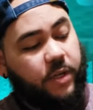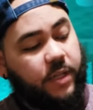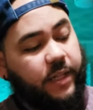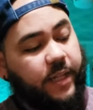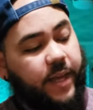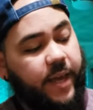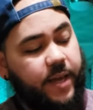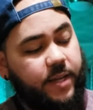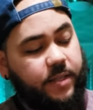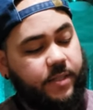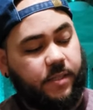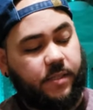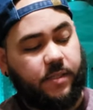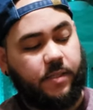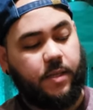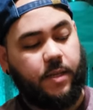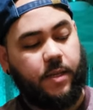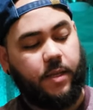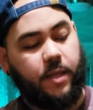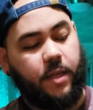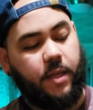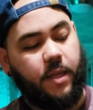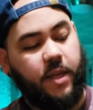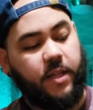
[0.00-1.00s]
clicks
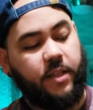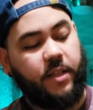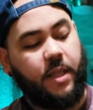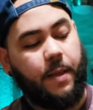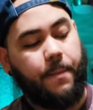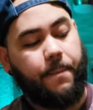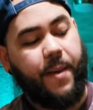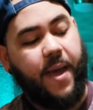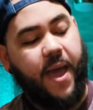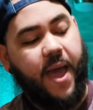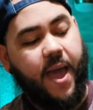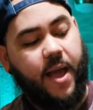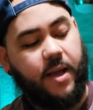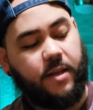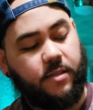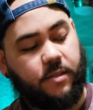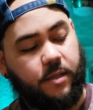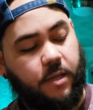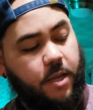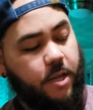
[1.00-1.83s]
in the back